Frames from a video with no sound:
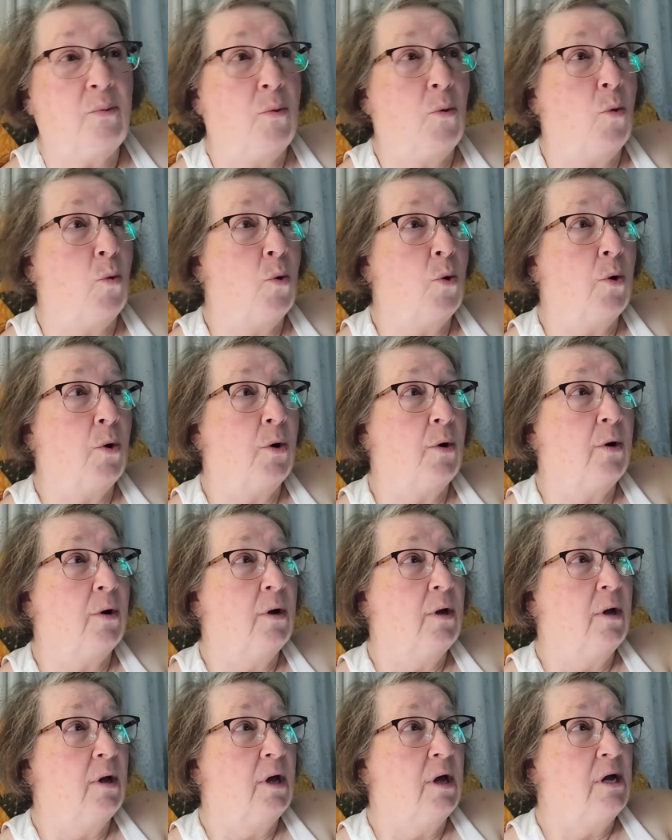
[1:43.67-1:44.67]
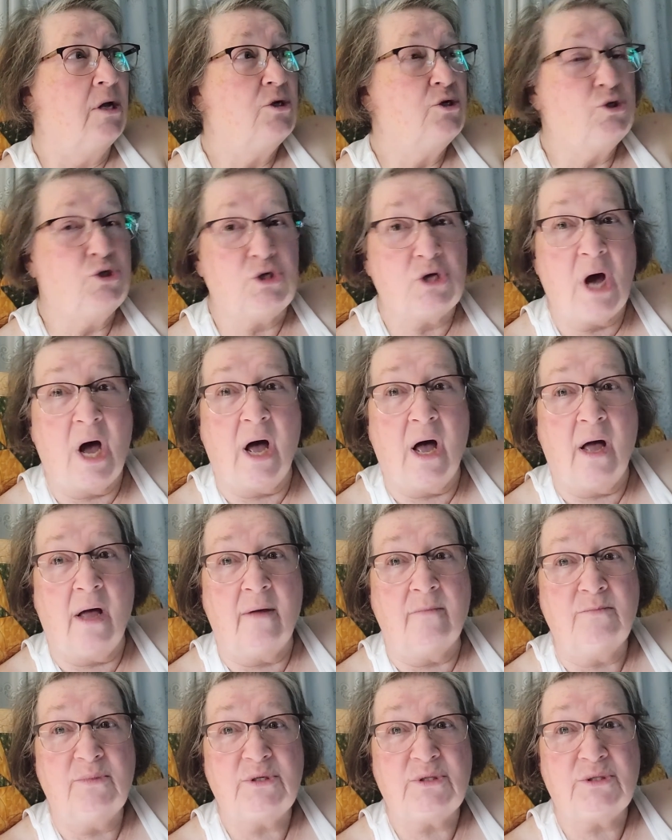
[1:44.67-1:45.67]
for
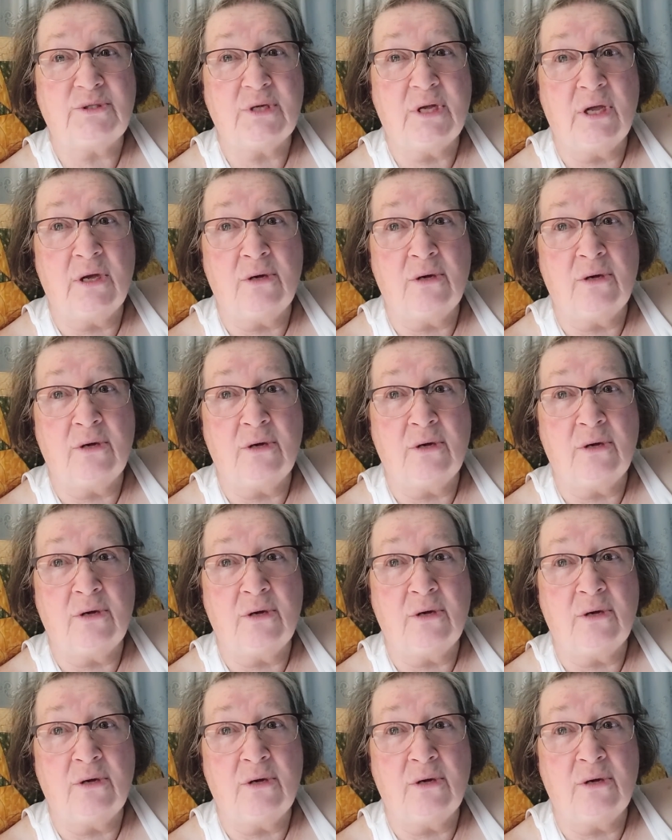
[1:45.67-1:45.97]
jobs,